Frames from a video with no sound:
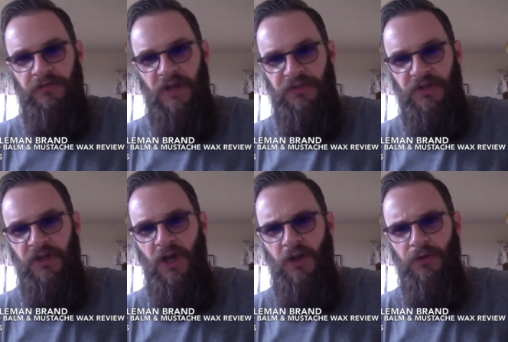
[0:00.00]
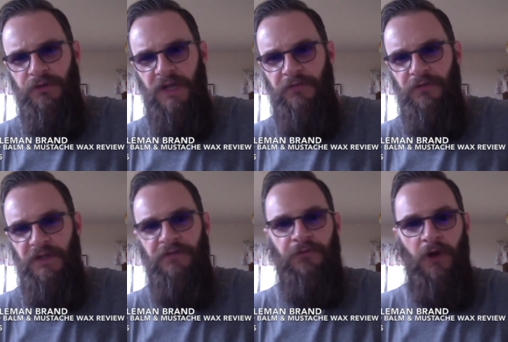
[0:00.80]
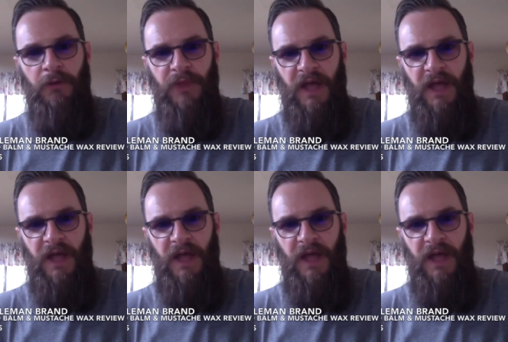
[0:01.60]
you've got the color definitely from